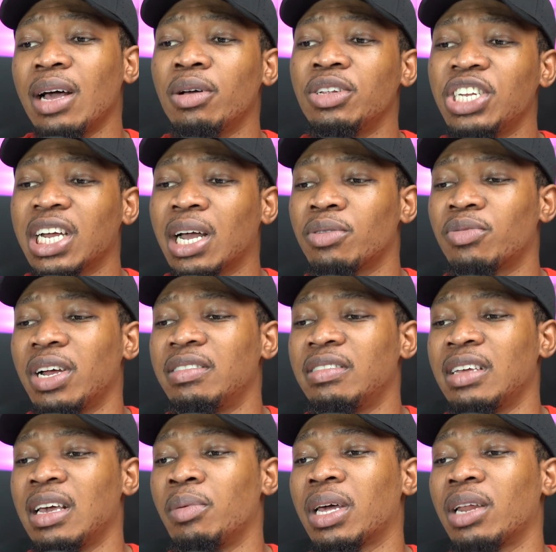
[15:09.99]
Now, on checkout right
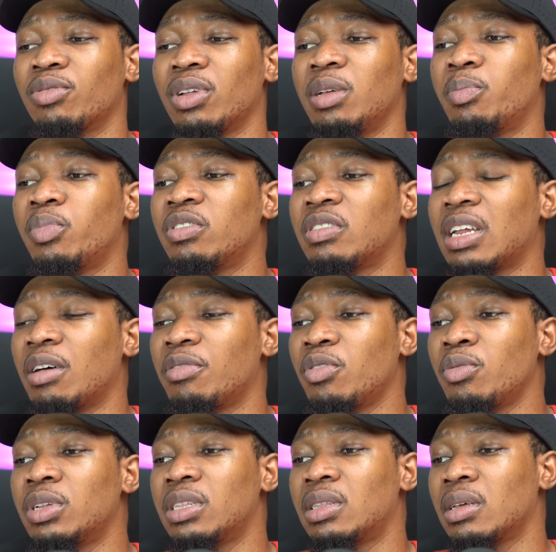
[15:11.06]
here, we can actually put in our
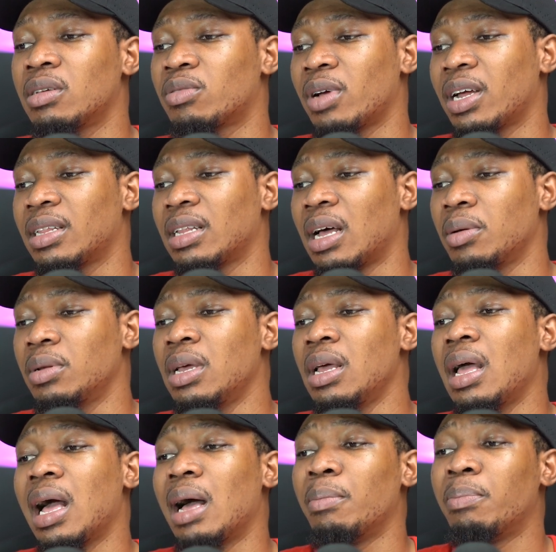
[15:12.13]
full details right now
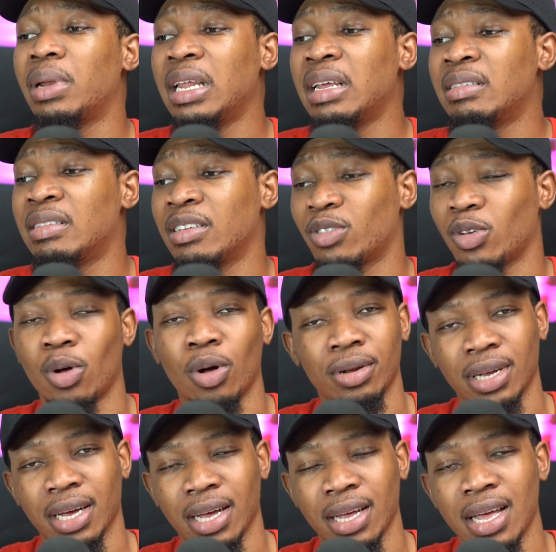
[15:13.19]
and place this
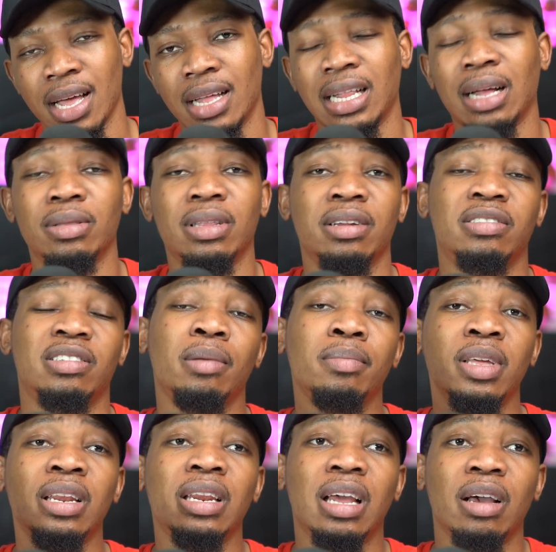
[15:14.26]
order. Now, there is
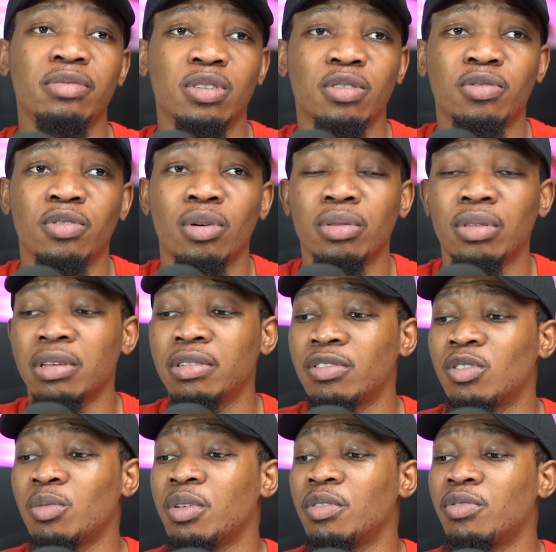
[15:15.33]
something left for this
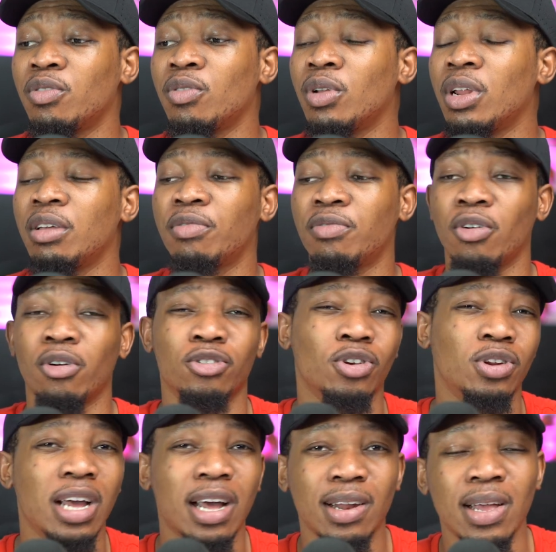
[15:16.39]
to be fully
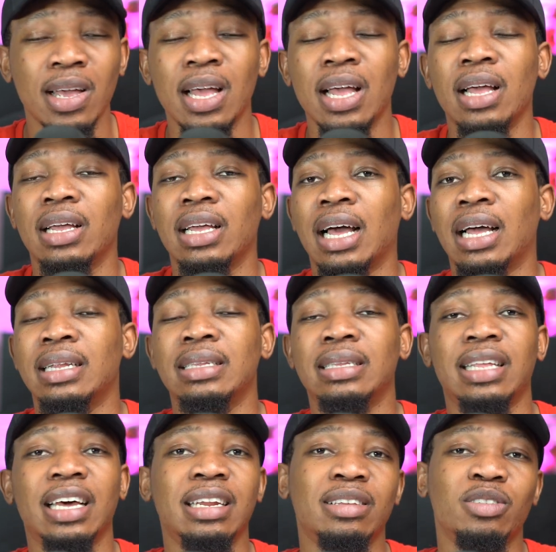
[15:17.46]
functional,
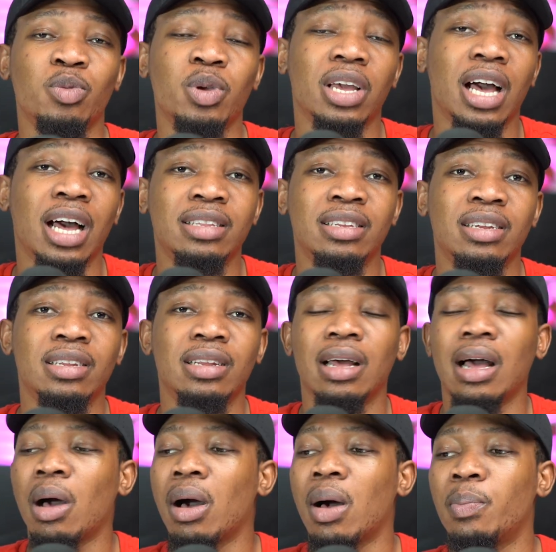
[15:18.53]
and that is we adding
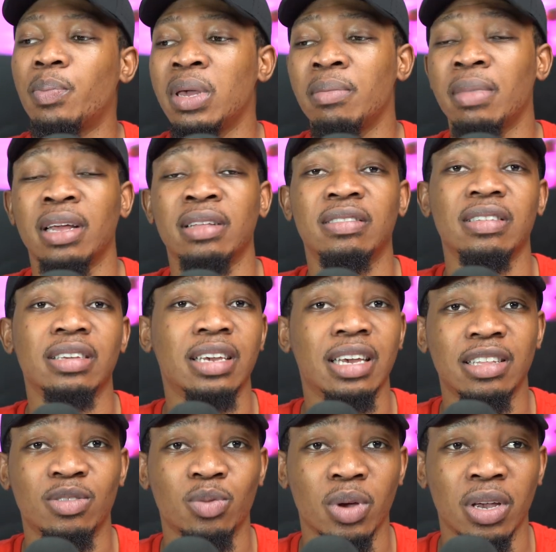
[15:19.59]
our payment
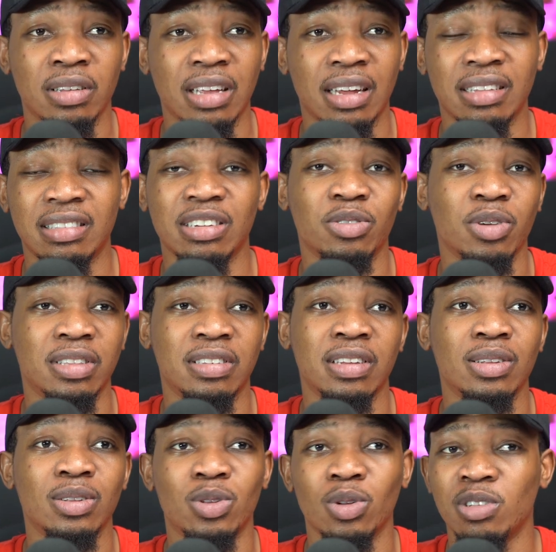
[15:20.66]
gateways and
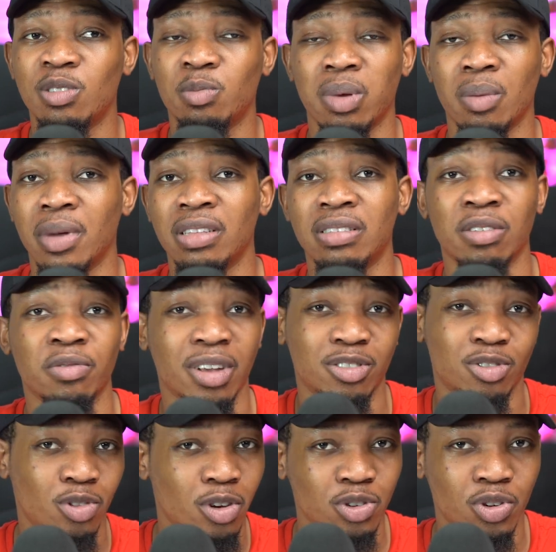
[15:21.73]
integrating those payment
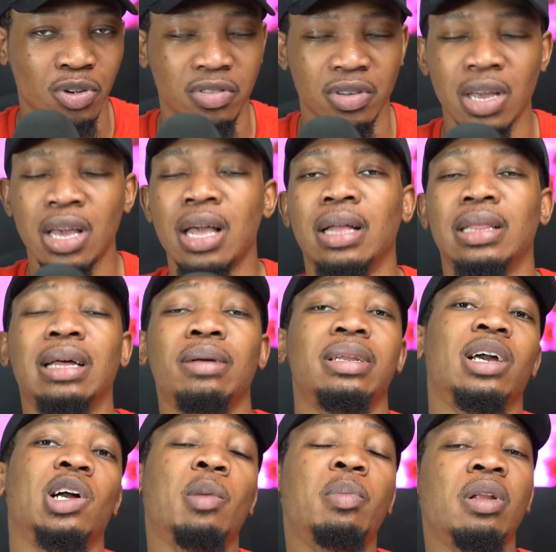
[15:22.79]
infrastructures. Now,
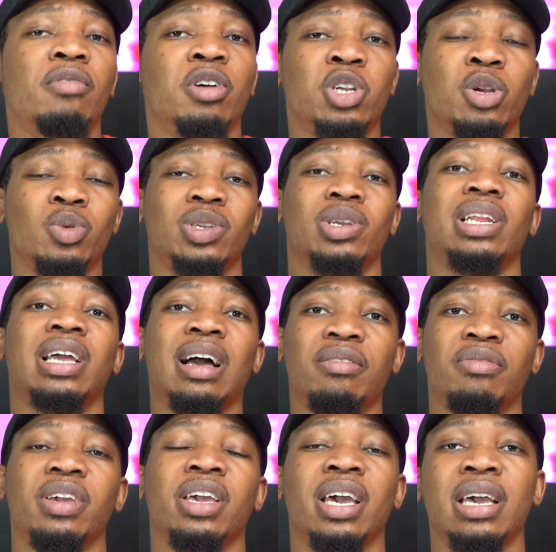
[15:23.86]
there are a couple of options we actually
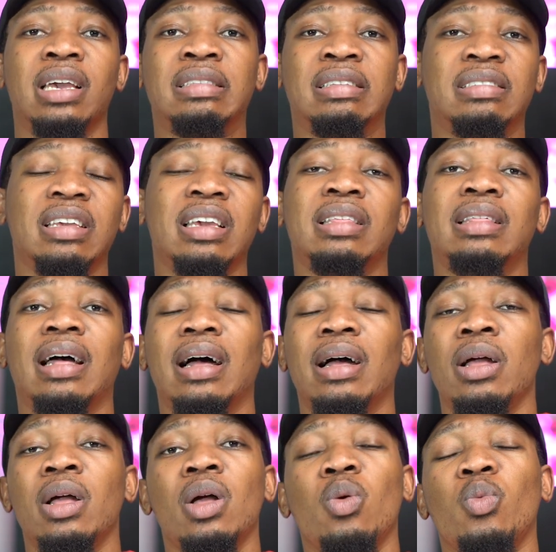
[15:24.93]
have here. It is
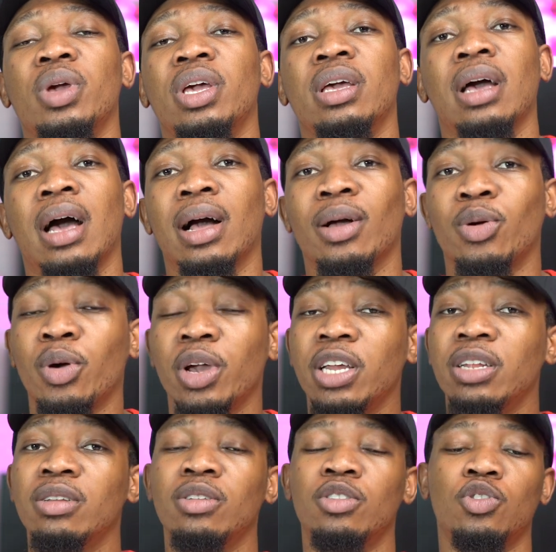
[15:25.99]
either we are
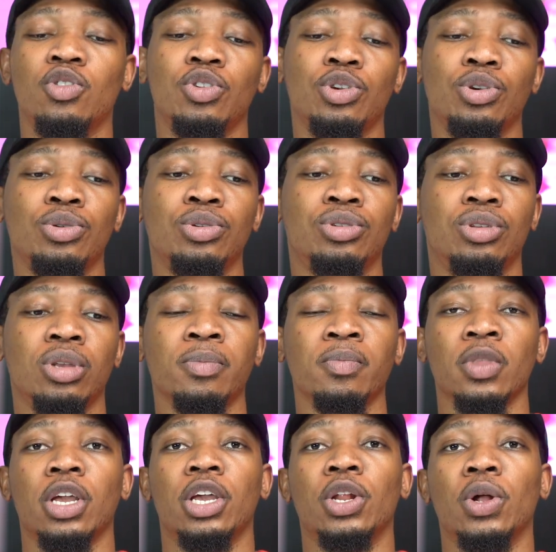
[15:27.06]
going to use,
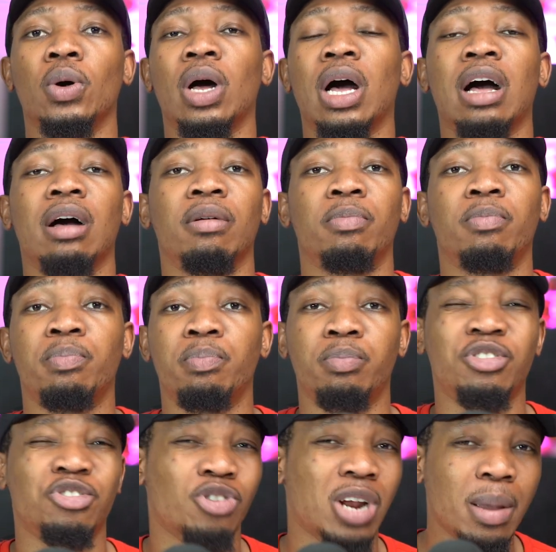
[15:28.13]
you know, our
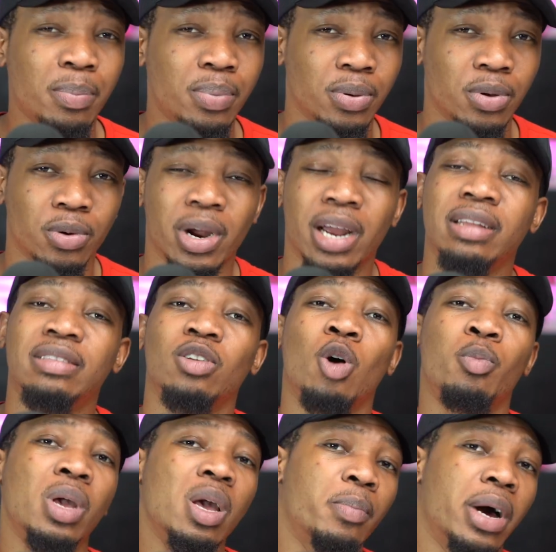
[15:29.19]
Stripe, right,
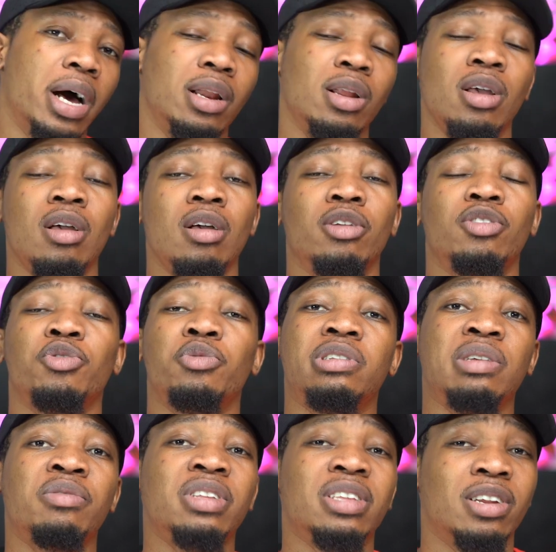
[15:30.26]
or PayPal to
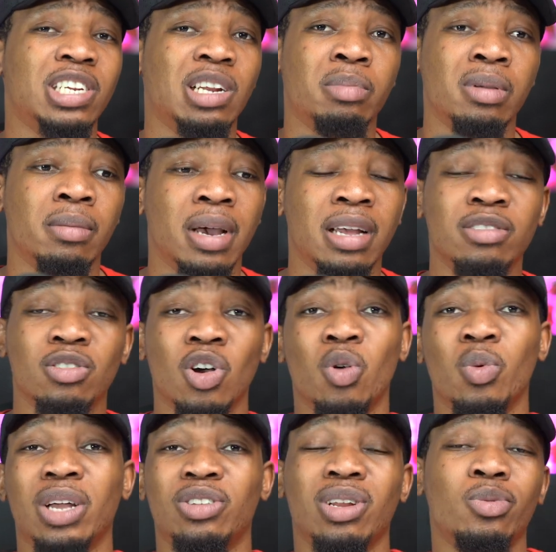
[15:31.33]
receive international payments,
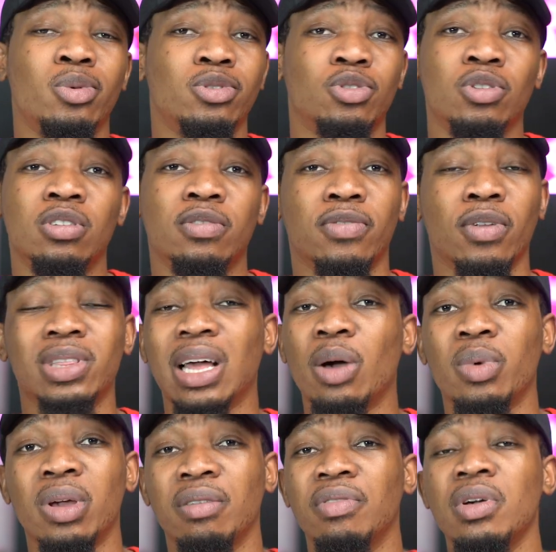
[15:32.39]
or we actually want to use
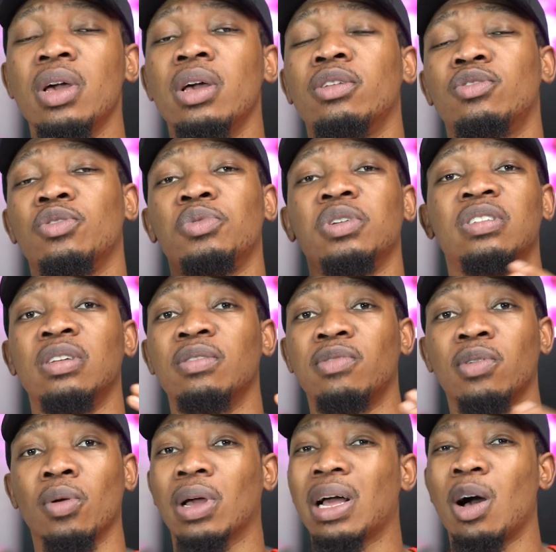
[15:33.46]
Flutterwave to
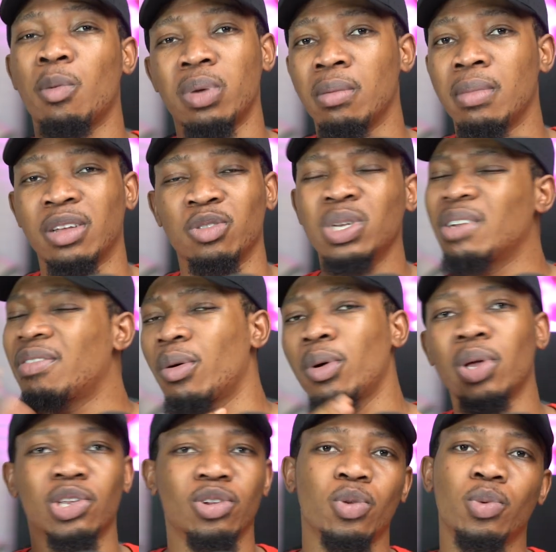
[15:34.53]
receive local payments. Whichever
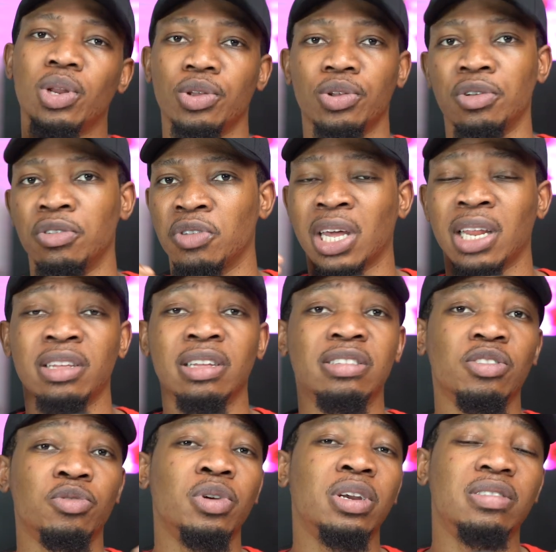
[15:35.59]
one you actually want to use, you can
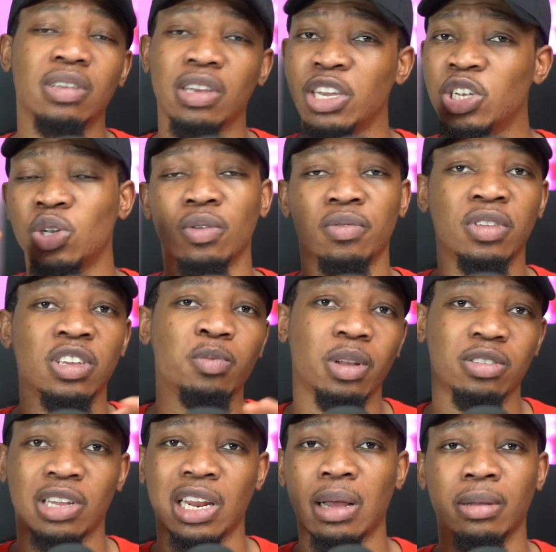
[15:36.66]
integrate each of these
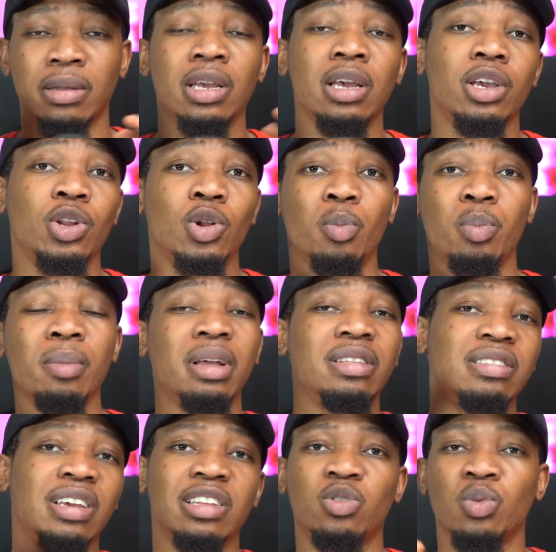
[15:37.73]
particular, you know,
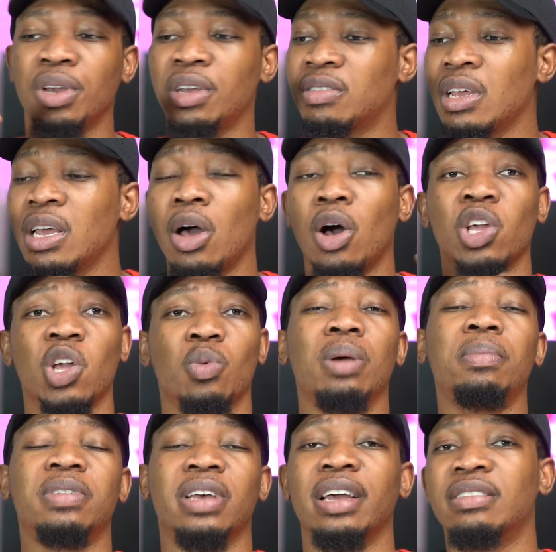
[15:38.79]
payment gateways on your
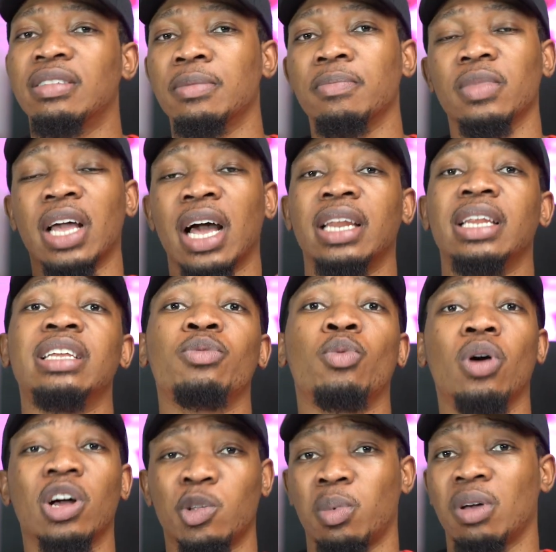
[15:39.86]
website, and it
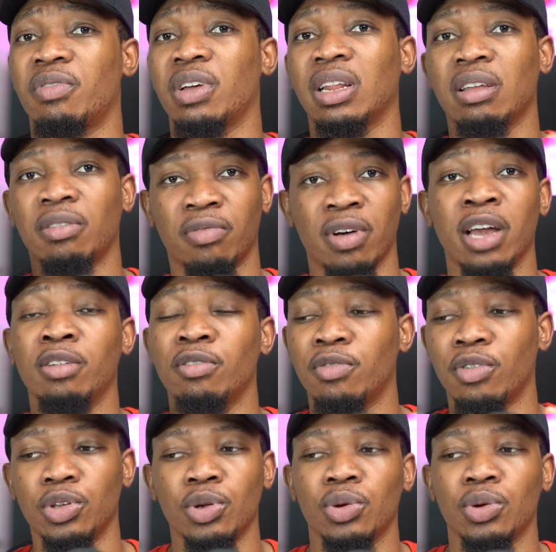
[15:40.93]
works perfectly fine for